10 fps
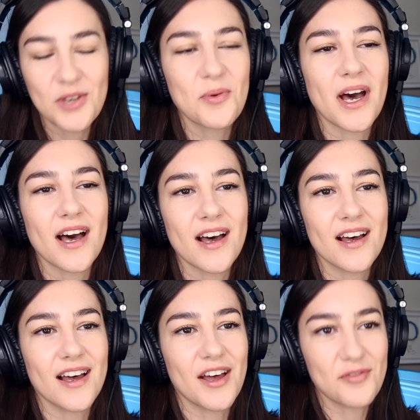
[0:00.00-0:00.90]
You are
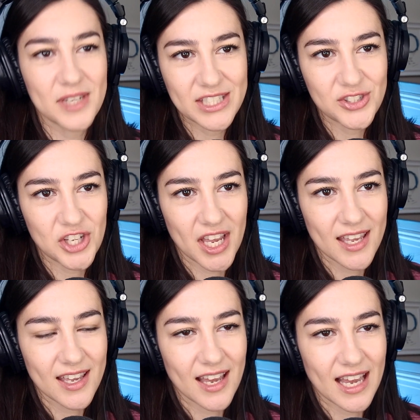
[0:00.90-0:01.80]
a
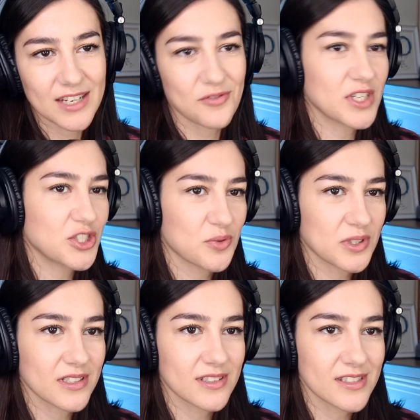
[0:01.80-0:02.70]
VJ and a
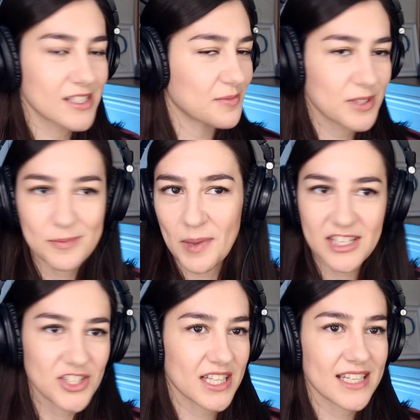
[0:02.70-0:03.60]
visual
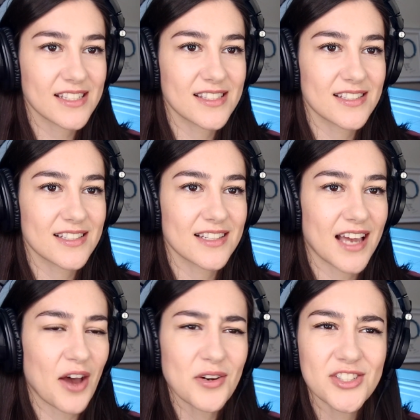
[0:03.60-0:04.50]
specialist.
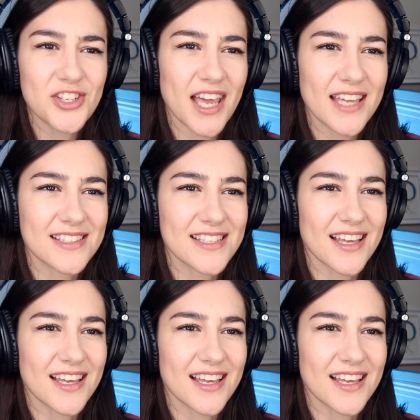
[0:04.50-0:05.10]
How did you get into